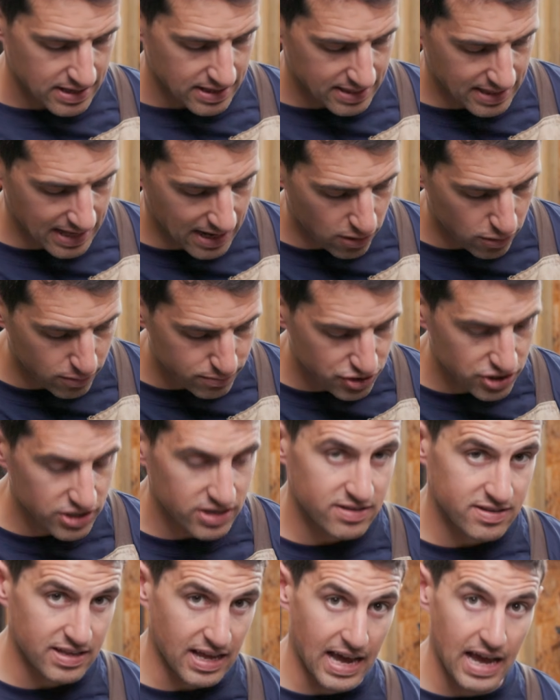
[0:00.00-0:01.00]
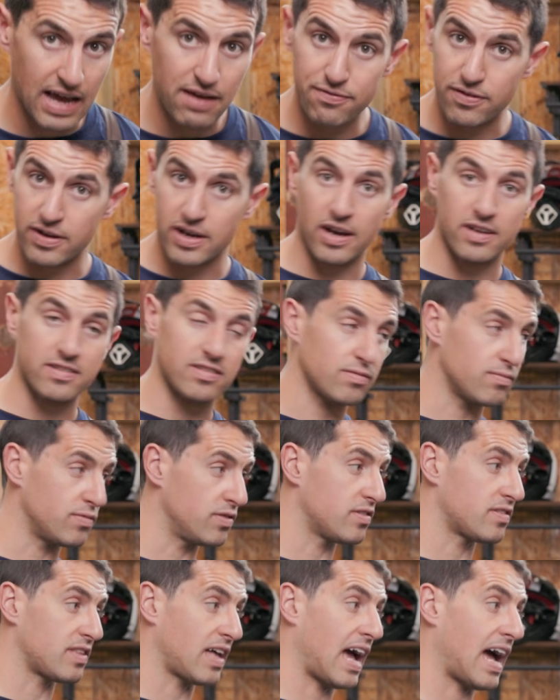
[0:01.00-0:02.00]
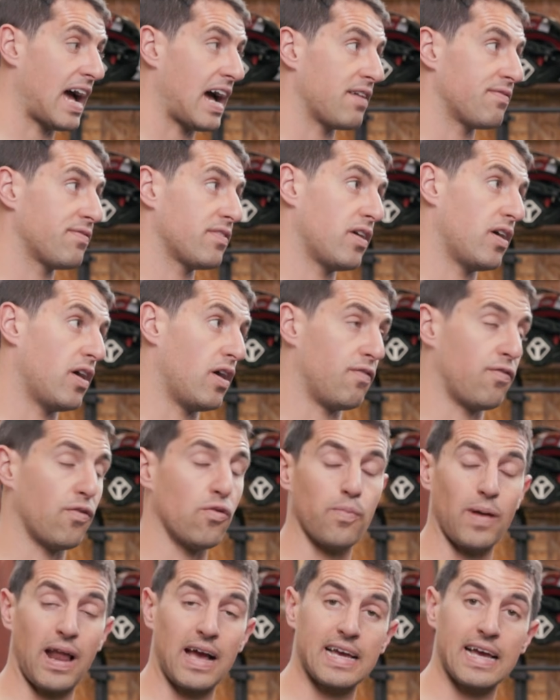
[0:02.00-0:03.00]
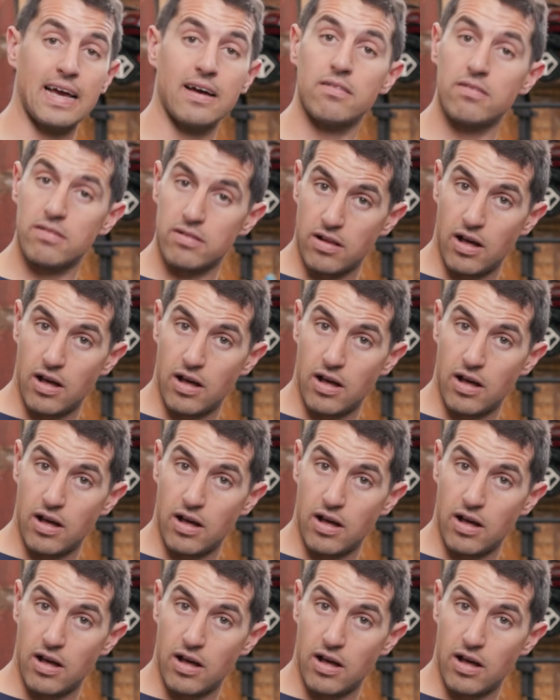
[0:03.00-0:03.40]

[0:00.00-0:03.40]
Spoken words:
That option is there for customers that have a full blackout,